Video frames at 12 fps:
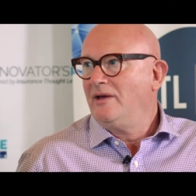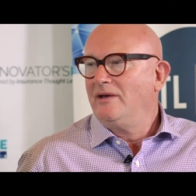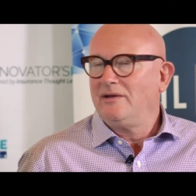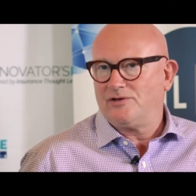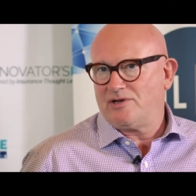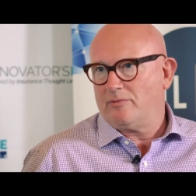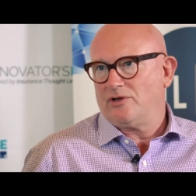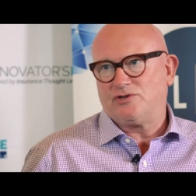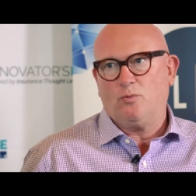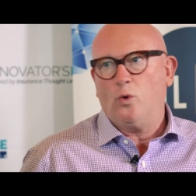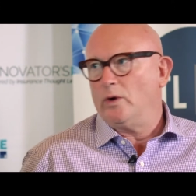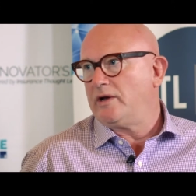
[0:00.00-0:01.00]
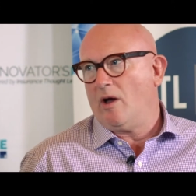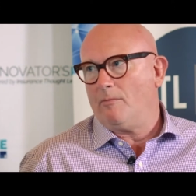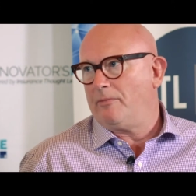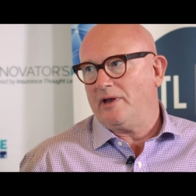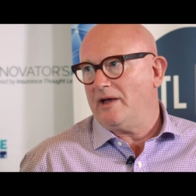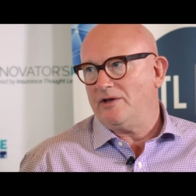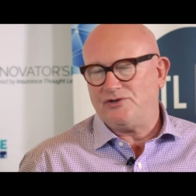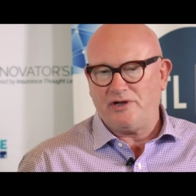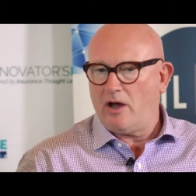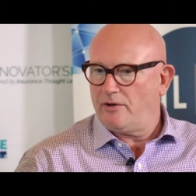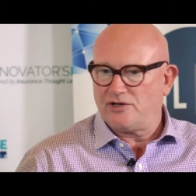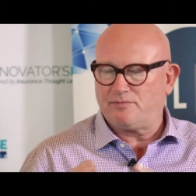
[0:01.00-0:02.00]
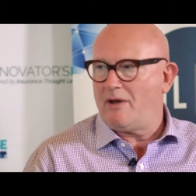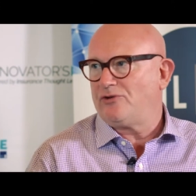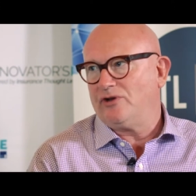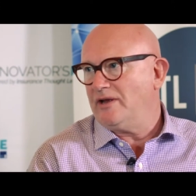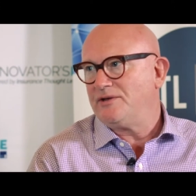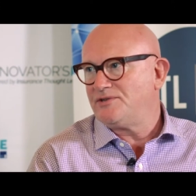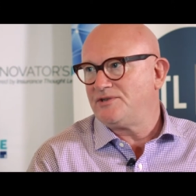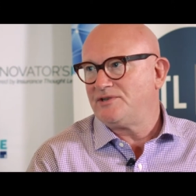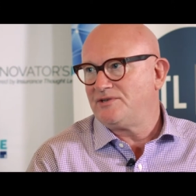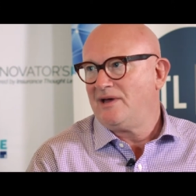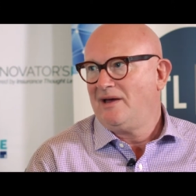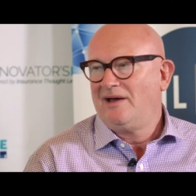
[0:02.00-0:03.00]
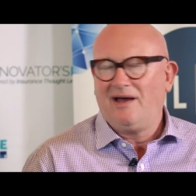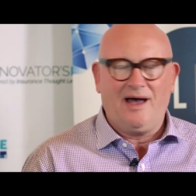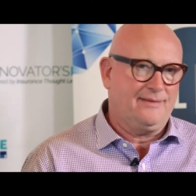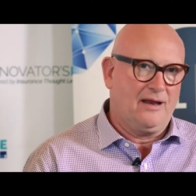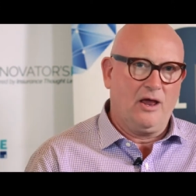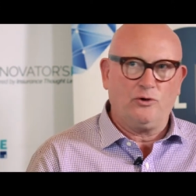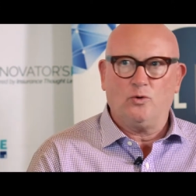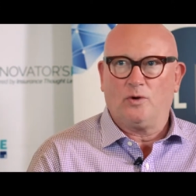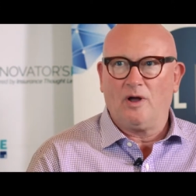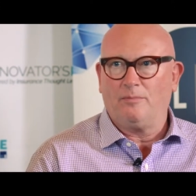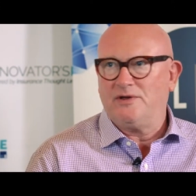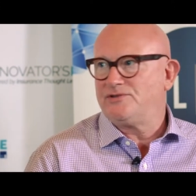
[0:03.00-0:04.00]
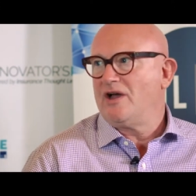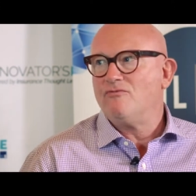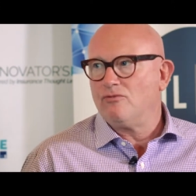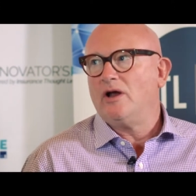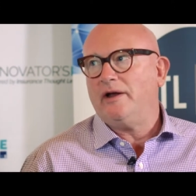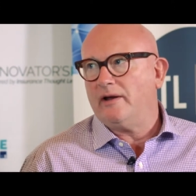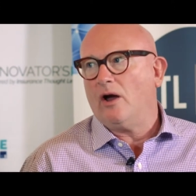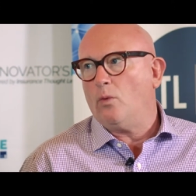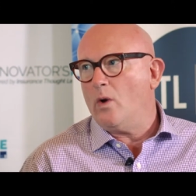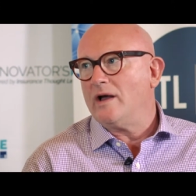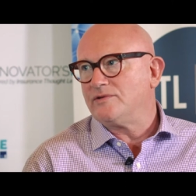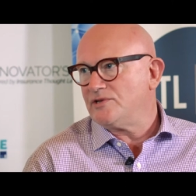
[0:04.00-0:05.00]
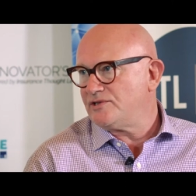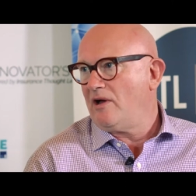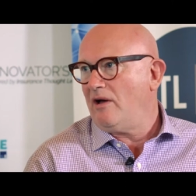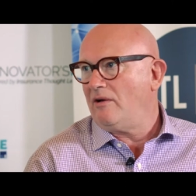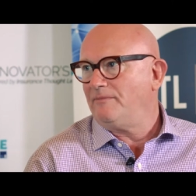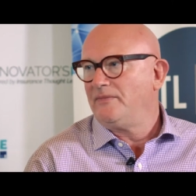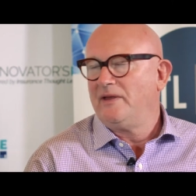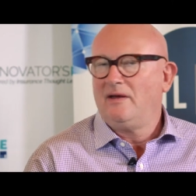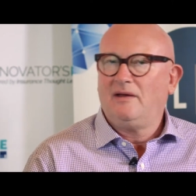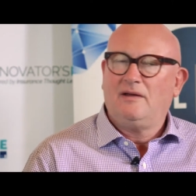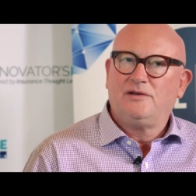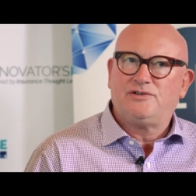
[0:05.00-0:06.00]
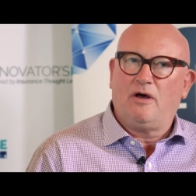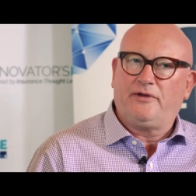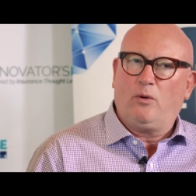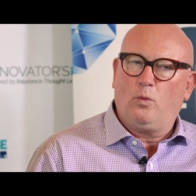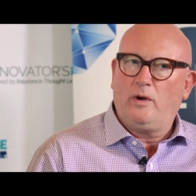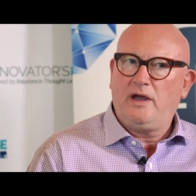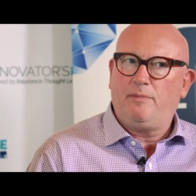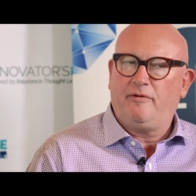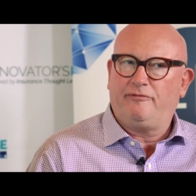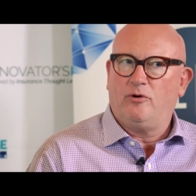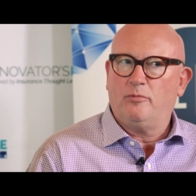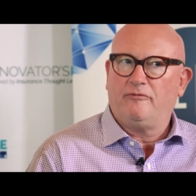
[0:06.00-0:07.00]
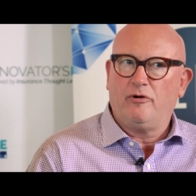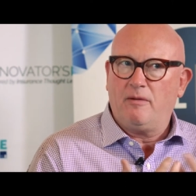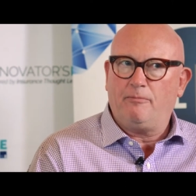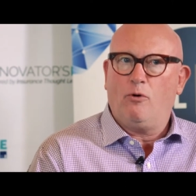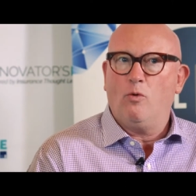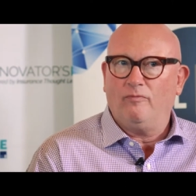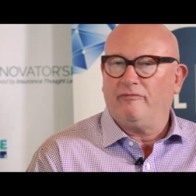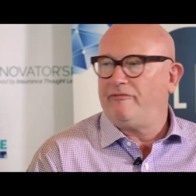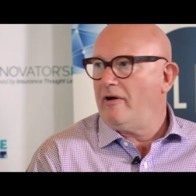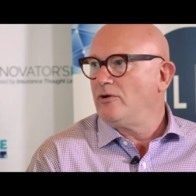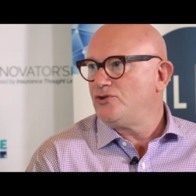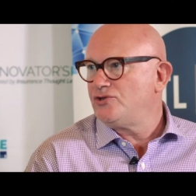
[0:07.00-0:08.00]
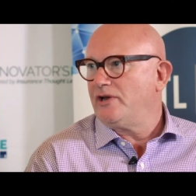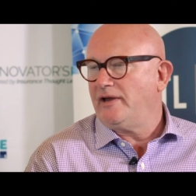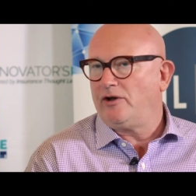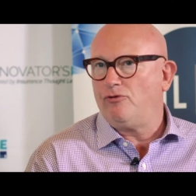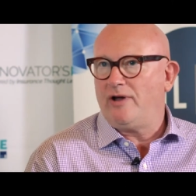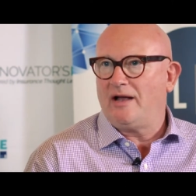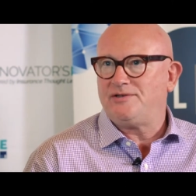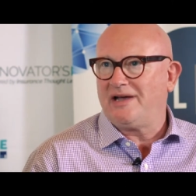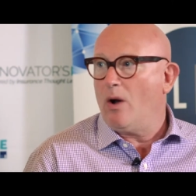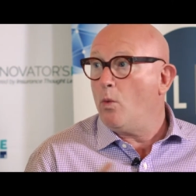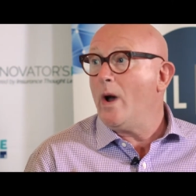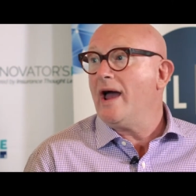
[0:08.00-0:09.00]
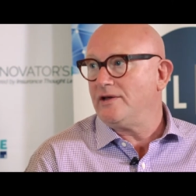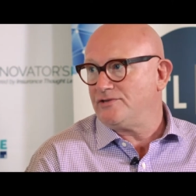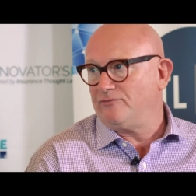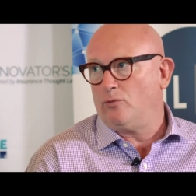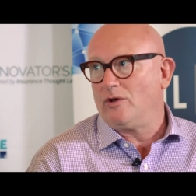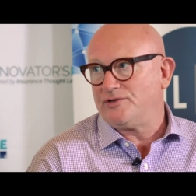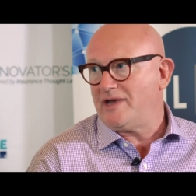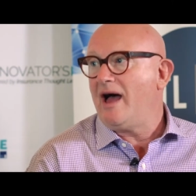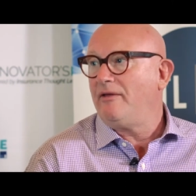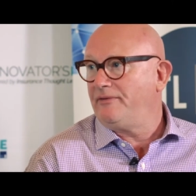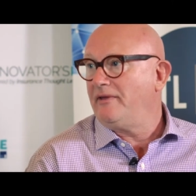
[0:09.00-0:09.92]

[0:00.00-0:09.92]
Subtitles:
is some of the smaller companies. You know, the specialists and the local companies don't really know where to start. So I think we perform a very important function in creating awareness of what's out